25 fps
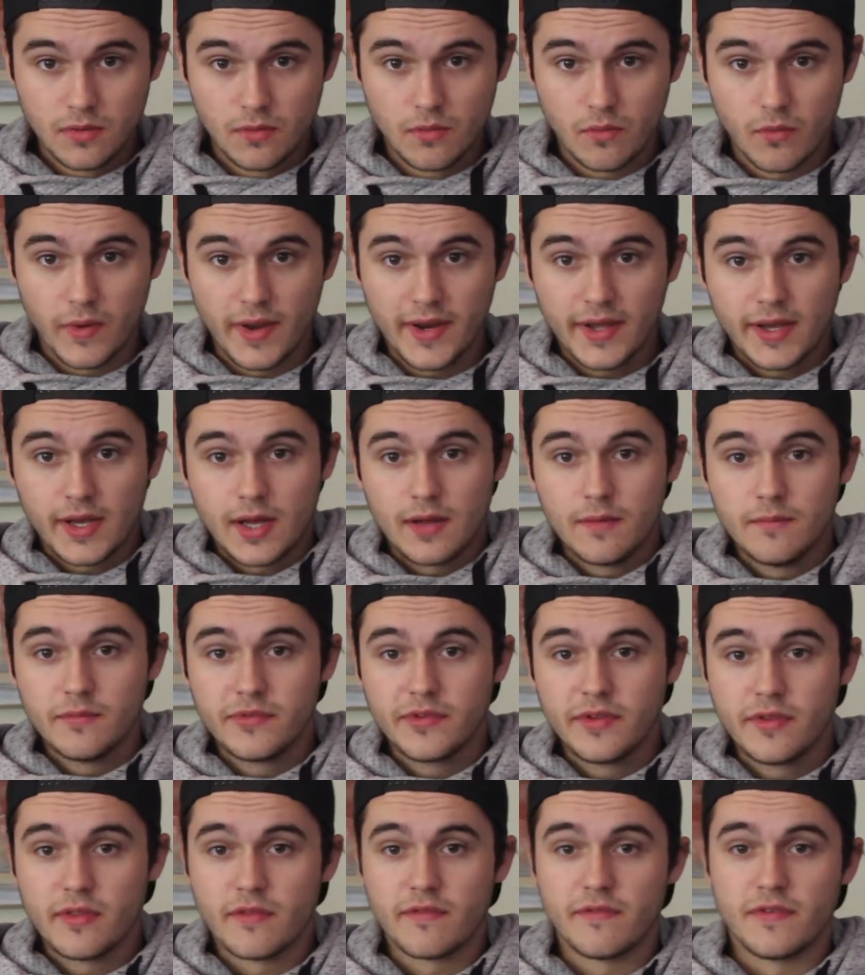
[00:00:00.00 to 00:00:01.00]
When it comes
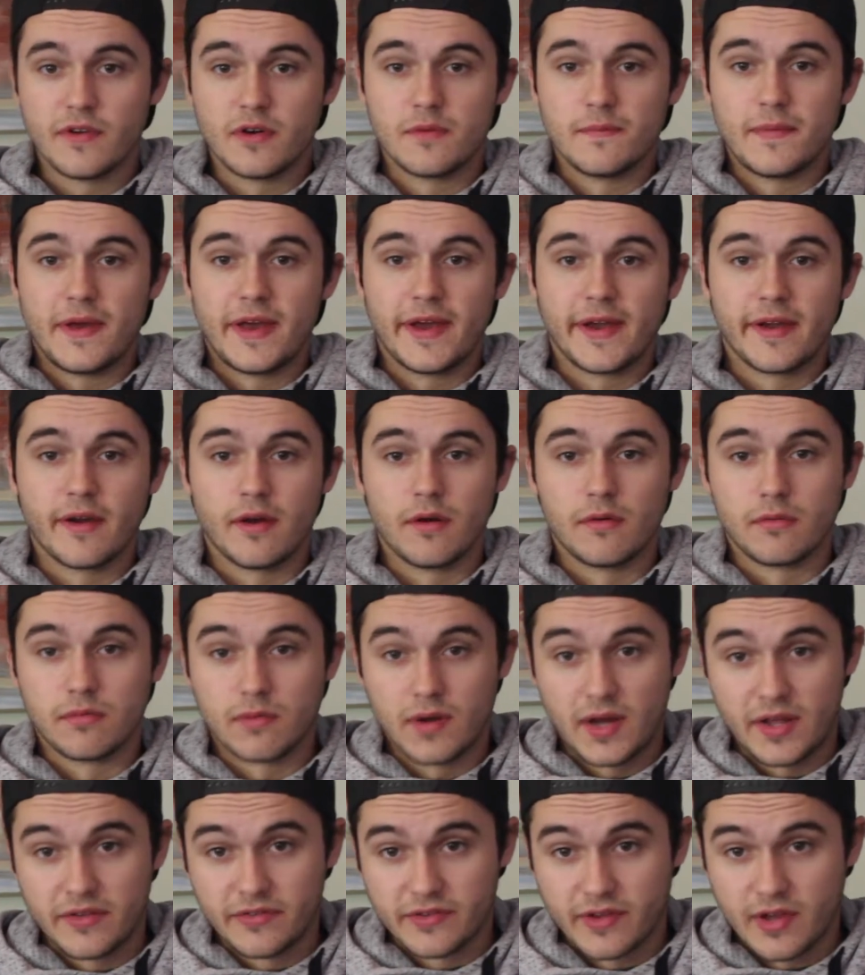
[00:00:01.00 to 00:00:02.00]
to the filmmaker
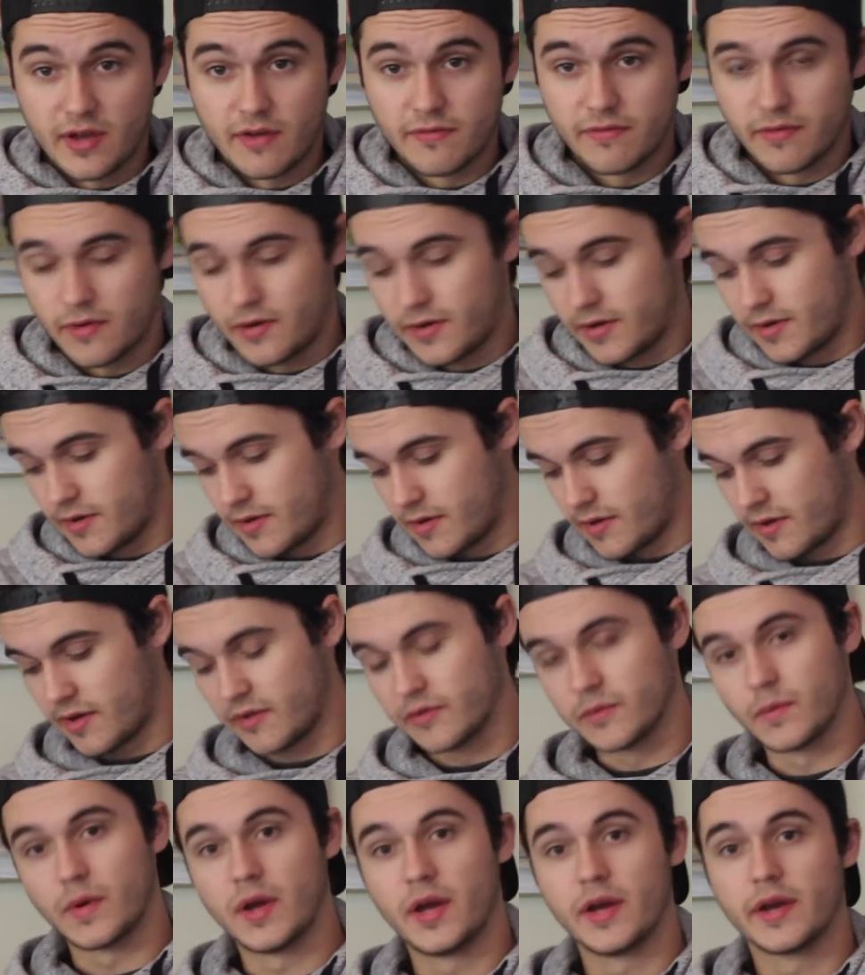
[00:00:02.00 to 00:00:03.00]
Ryan Scuffrow,
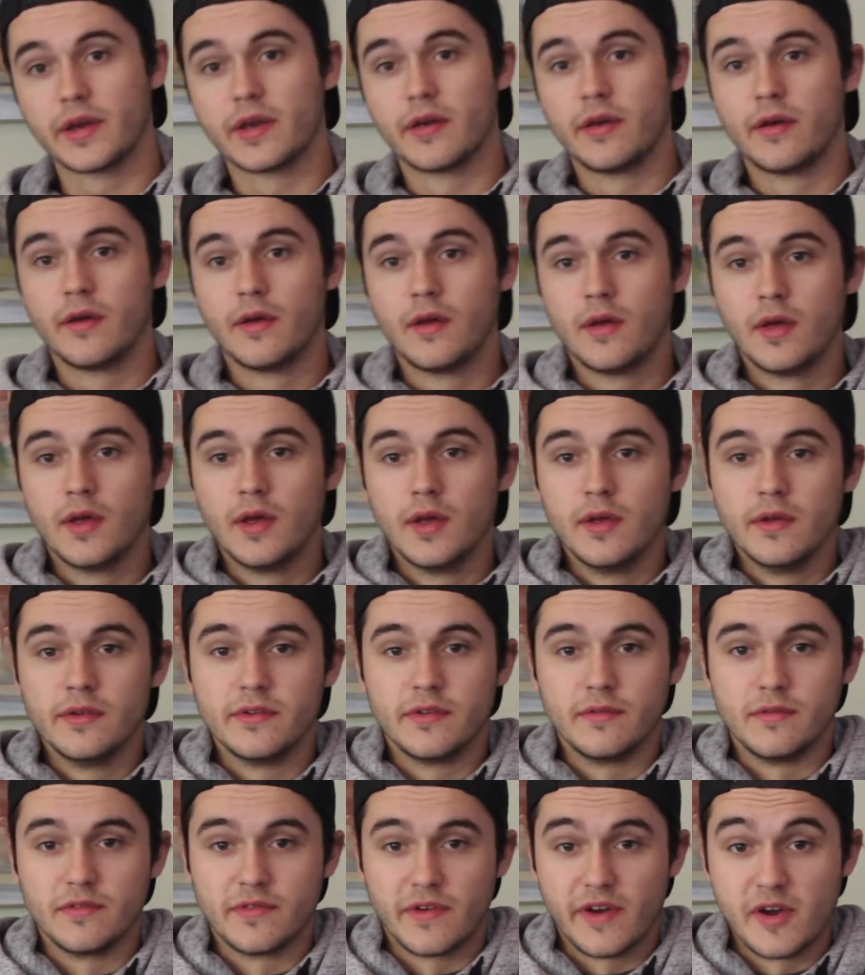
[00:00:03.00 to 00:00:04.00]
his work
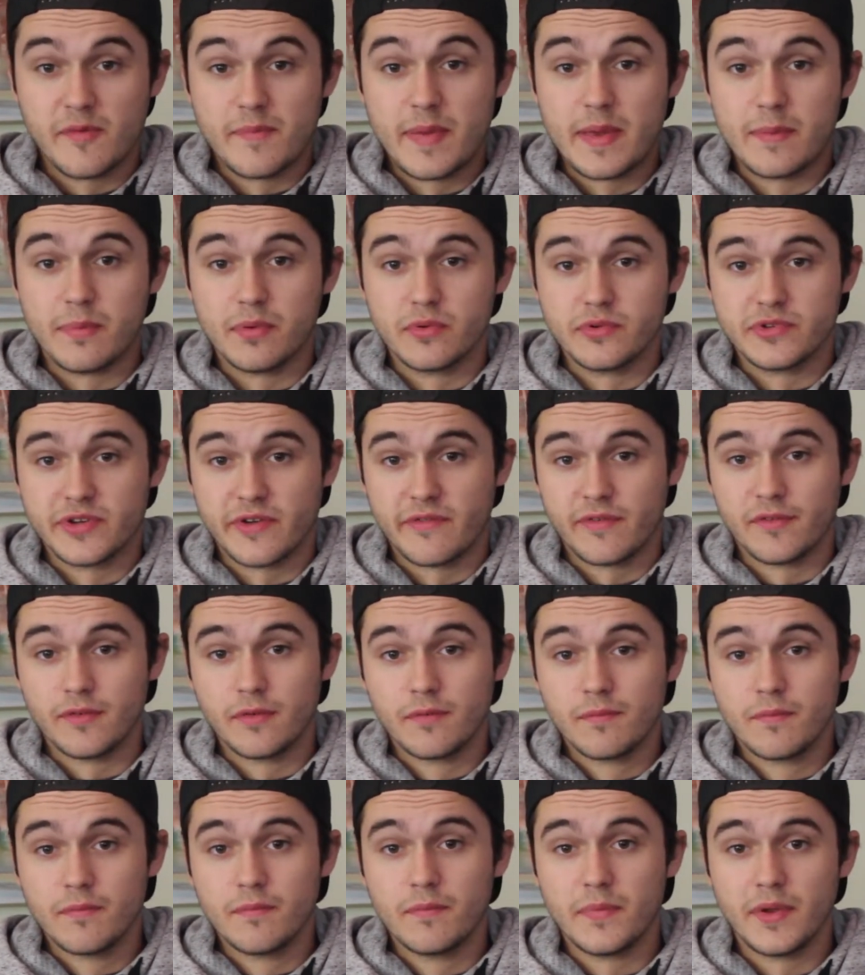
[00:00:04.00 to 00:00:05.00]
seems very people-driven,
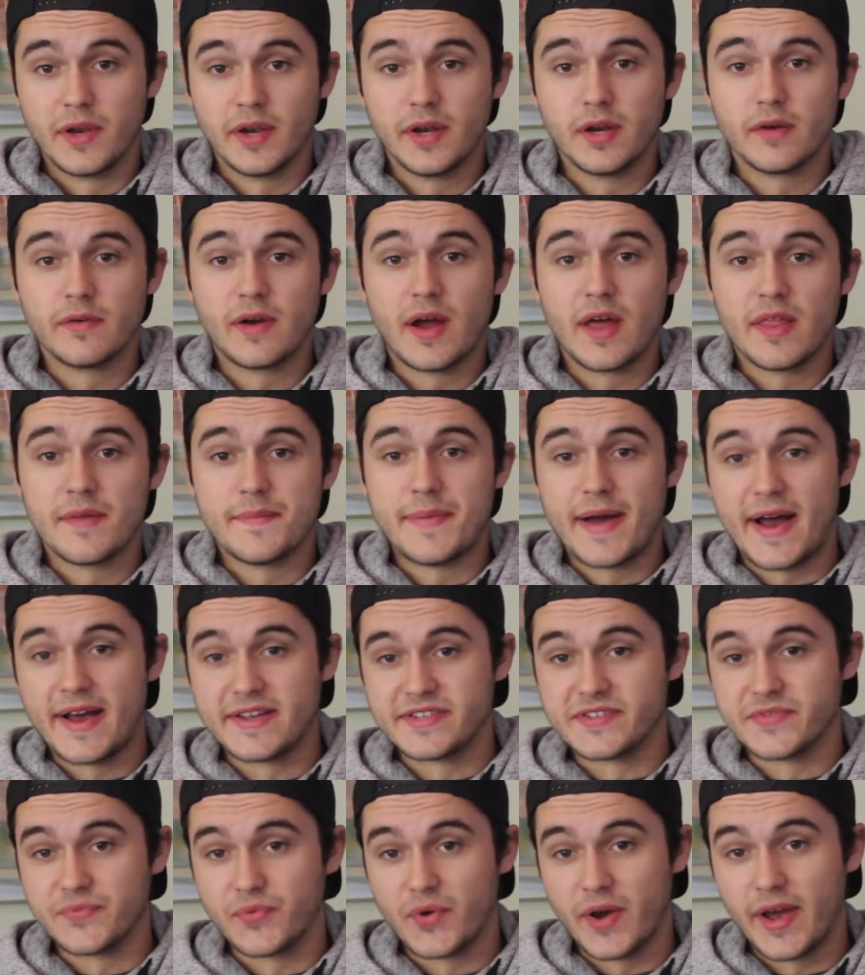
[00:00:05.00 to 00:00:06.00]
but in a rather
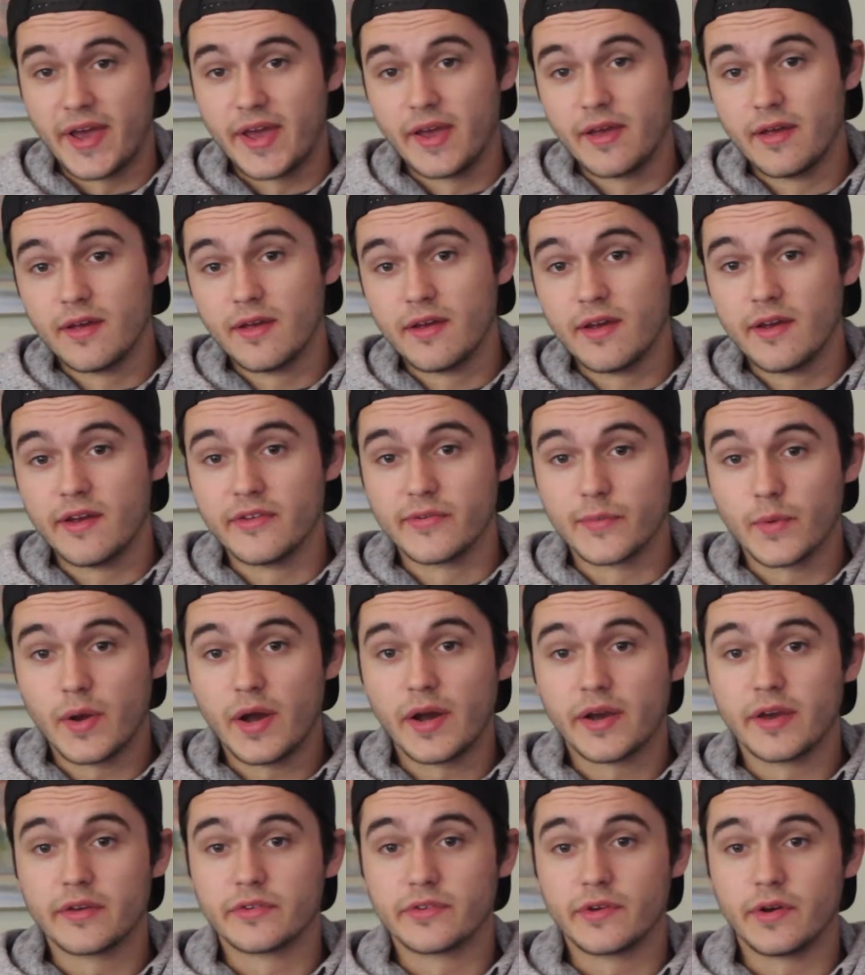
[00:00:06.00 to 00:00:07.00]
passive way. His
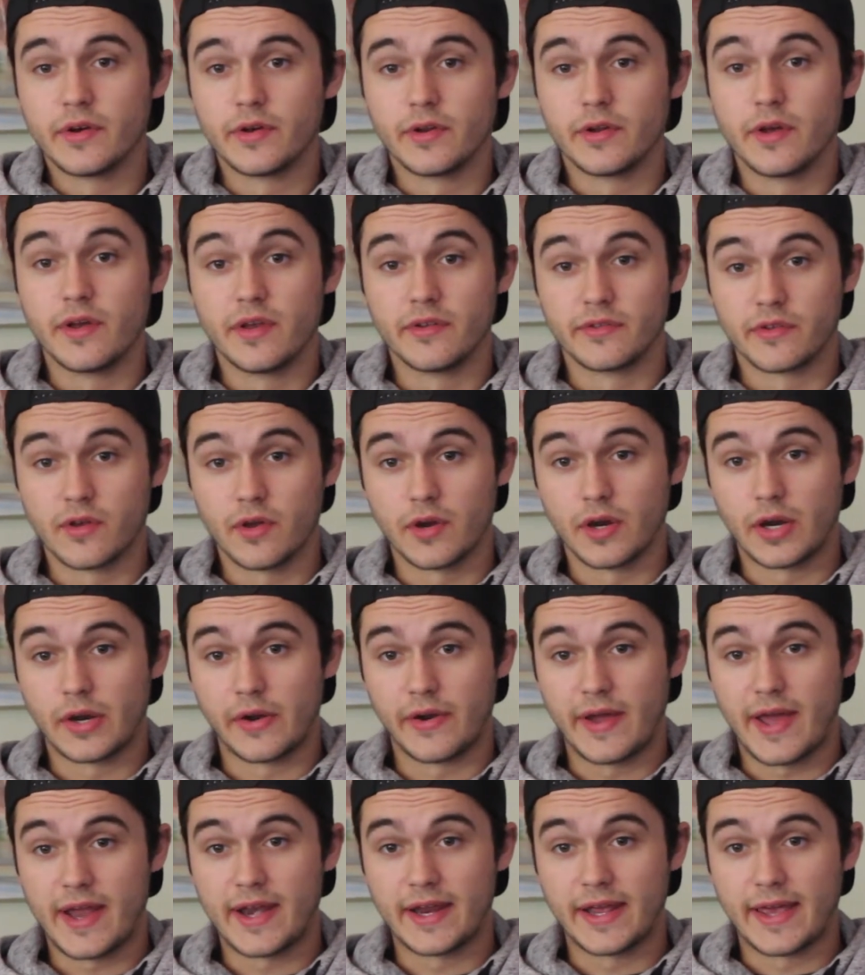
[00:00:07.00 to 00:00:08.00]
work is good at
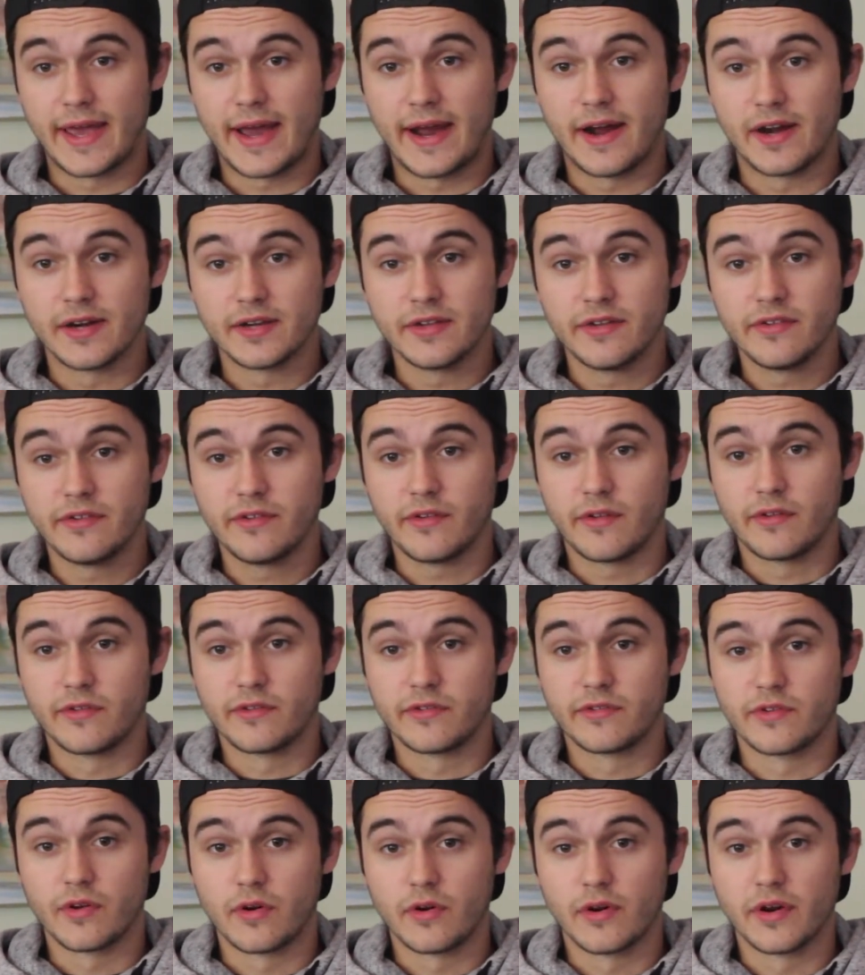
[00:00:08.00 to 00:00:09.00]
creating characters and
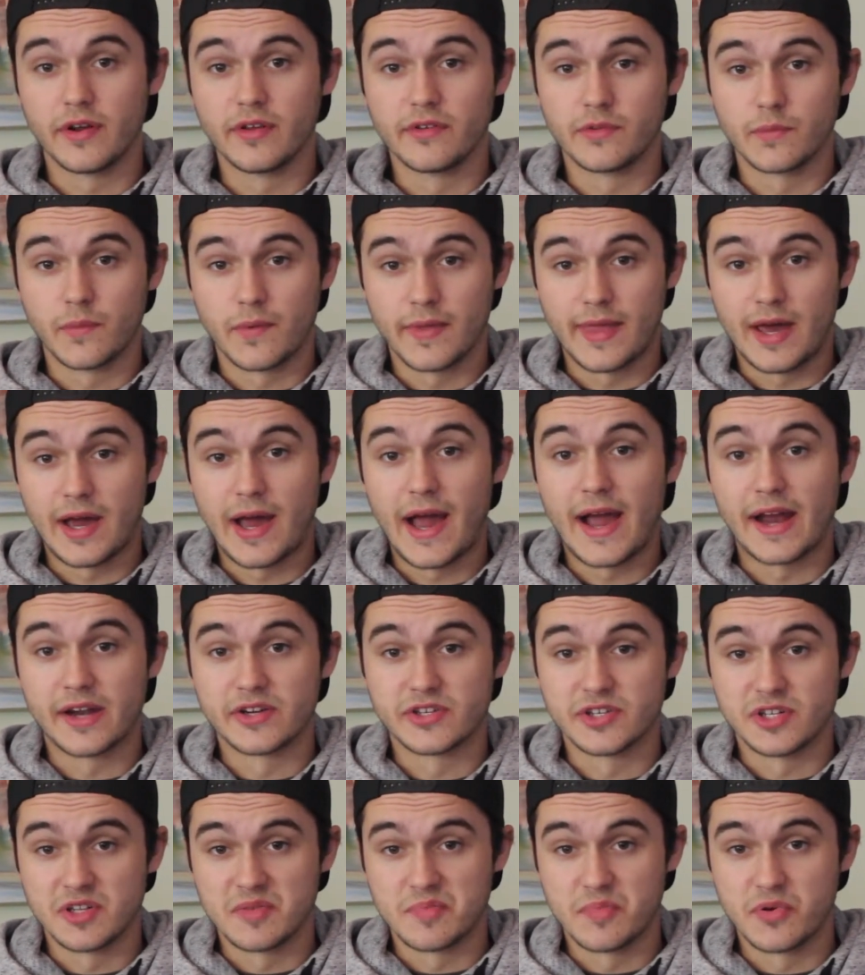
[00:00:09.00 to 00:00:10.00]
stories without
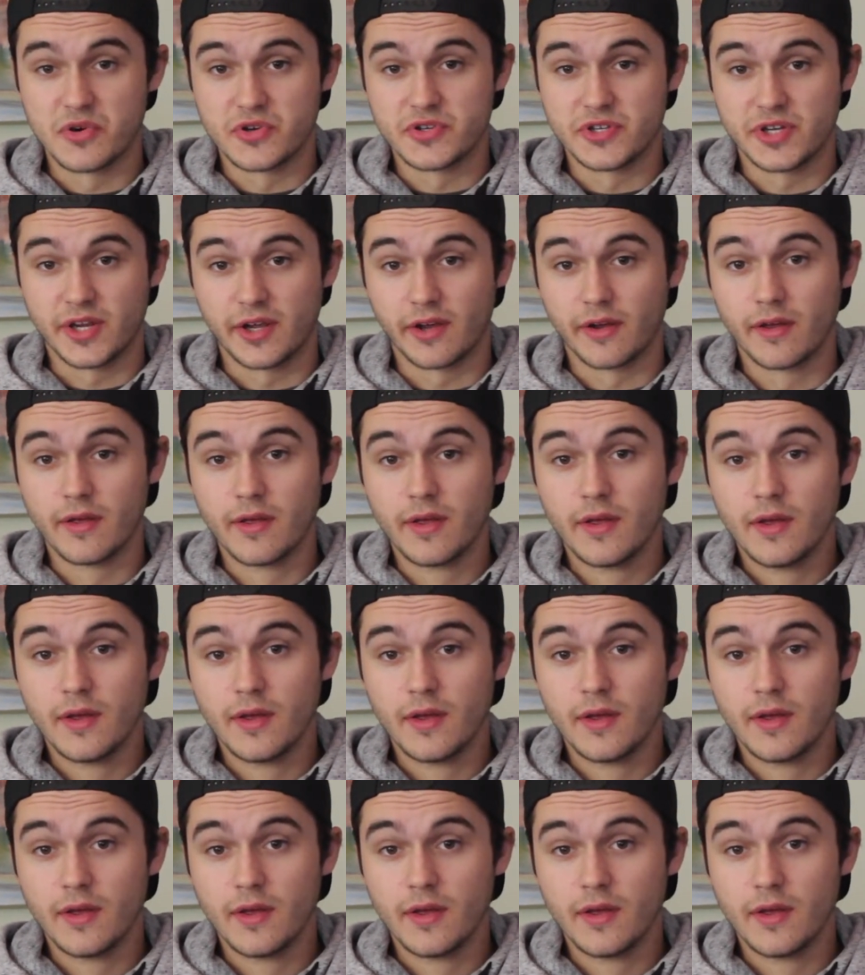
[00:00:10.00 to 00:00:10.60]
actually pushing